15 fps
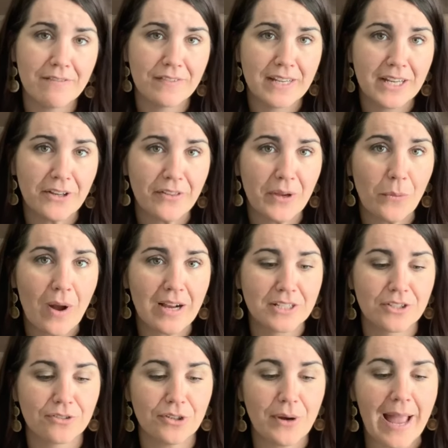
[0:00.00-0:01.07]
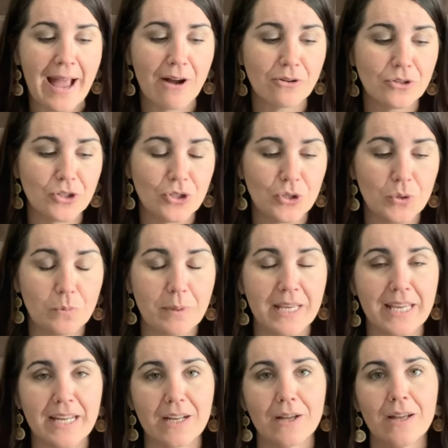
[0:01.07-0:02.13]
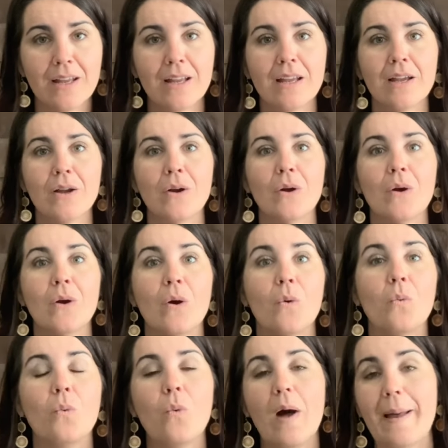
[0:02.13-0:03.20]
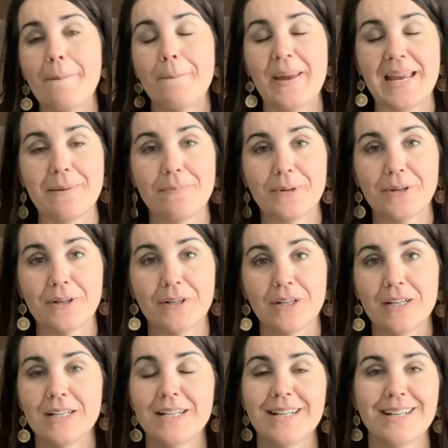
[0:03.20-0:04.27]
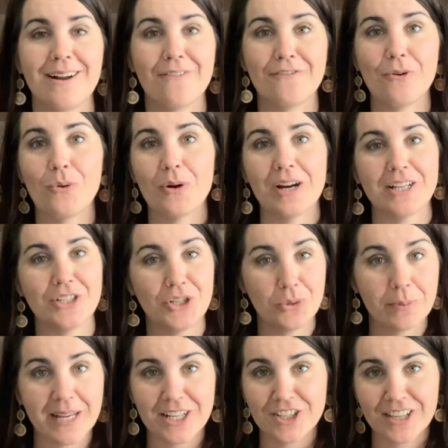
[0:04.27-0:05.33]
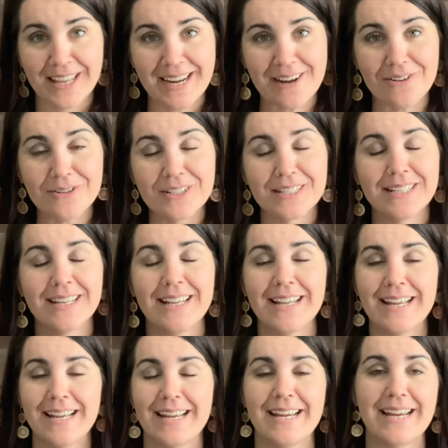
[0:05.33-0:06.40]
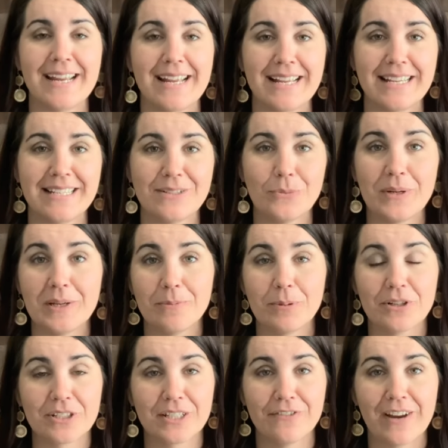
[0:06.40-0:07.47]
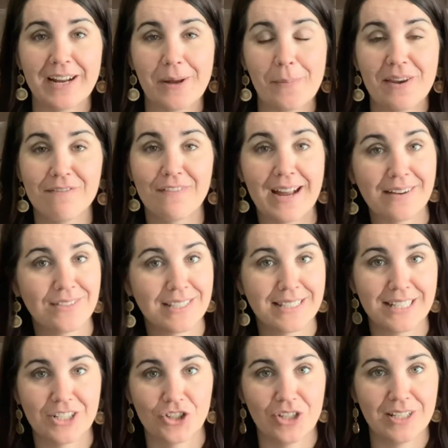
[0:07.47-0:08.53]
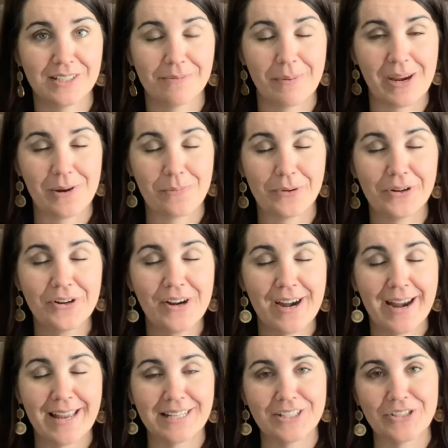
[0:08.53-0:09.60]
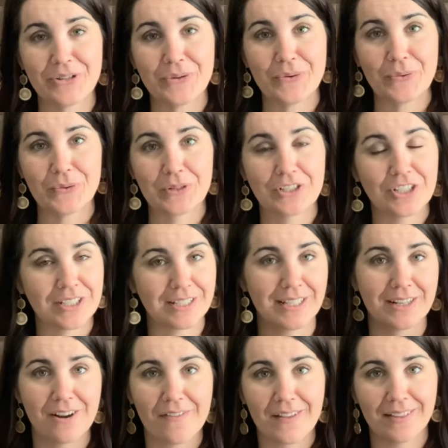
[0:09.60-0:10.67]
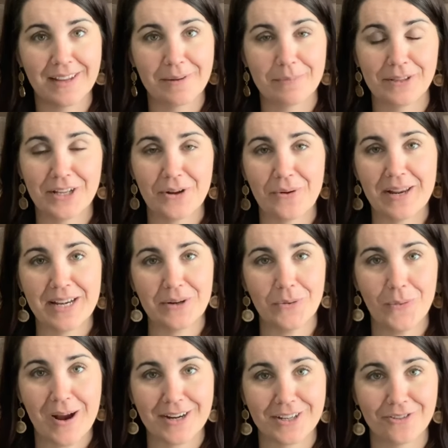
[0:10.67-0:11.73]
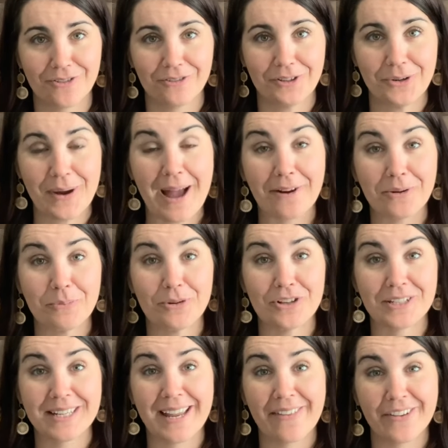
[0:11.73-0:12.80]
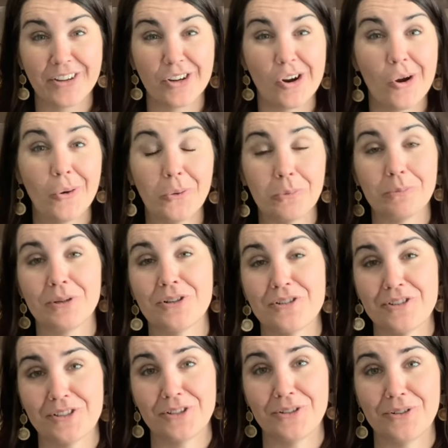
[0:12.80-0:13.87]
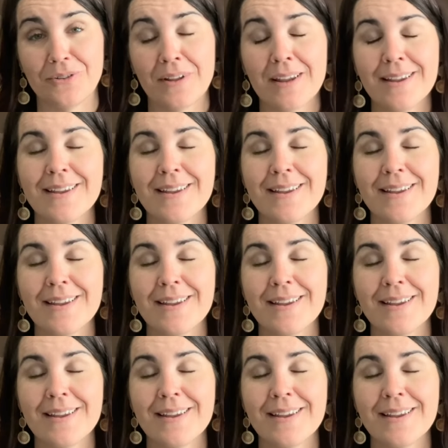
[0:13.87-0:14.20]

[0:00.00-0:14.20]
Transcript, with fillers: video that walks through how to pick what paper for a two-page layout. And we personally recommend five to six sheets of paper. And so just click on the link below and it will walk you through how to put together your own personal